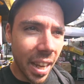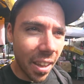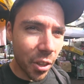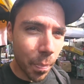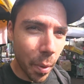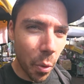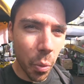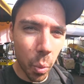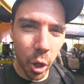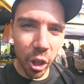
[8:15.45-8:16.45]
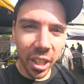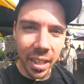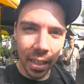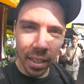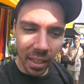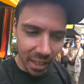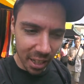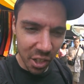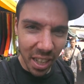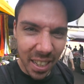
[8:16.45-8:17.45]
and they're both worried
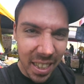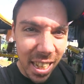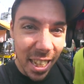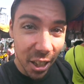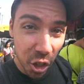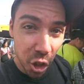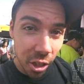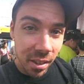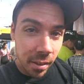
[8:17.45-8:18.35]
because they teach